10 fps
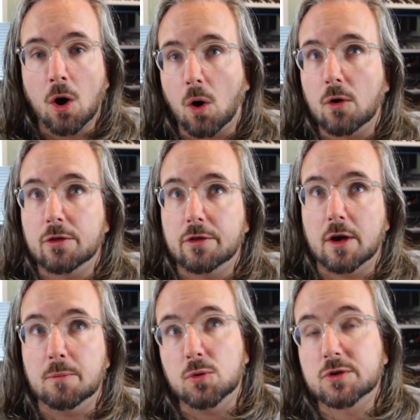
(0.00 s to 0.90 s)
On
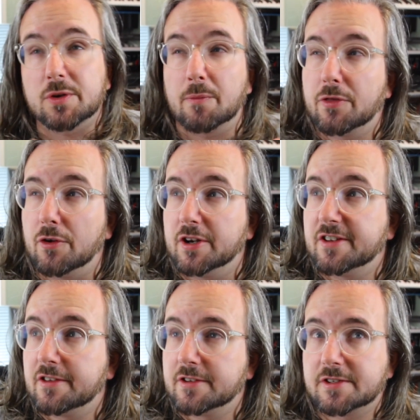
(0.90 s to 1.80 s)
the Moog Sub
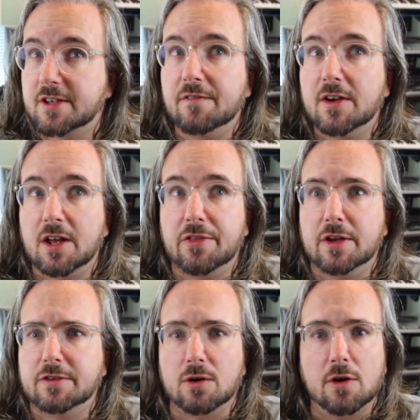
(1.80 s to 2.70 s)
37 I
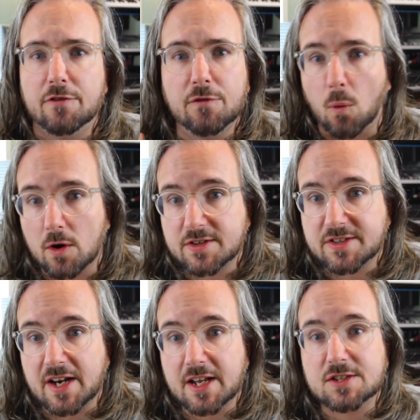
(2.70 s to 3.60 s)
think there are 4
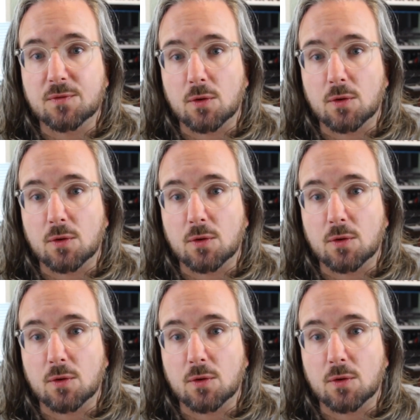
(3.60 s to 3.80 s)
settings